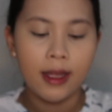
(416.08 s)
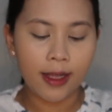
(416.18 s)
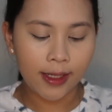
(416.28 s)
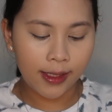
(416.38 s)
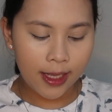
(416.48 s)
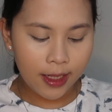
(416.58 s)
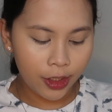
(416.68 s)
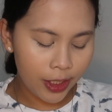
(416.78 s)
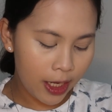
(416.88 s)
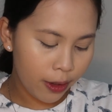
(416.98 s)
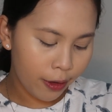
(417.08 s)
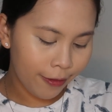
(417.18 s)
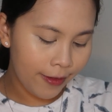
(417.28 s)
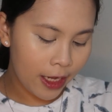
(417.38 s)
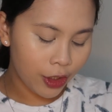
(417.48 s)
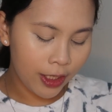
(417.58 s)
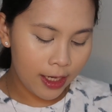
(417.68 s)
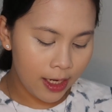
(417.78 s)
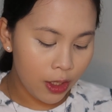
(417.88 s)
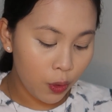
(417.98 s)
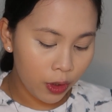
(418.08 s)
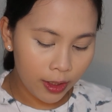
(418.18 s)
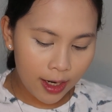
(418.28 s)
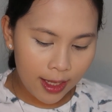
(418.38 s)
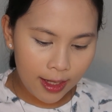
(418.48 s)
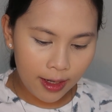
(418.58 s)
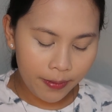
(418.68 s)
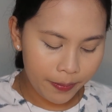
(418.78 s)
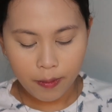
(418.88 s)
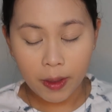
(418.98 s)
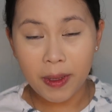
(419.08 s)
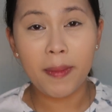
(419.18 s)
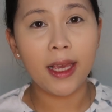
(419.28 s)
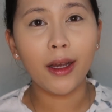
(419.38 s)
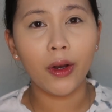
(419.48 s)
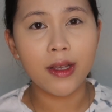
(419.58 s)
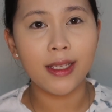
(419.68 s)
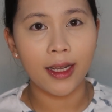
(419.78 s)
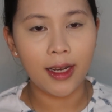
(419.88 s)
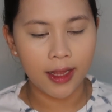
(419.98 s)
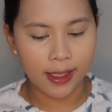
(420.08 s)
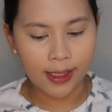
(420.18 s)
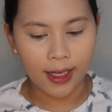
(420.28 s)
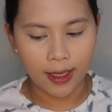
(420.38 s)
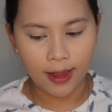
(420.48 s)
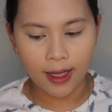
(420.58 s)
This is in the shade of Naturally Neutral. Magbibake ako saglit na saglit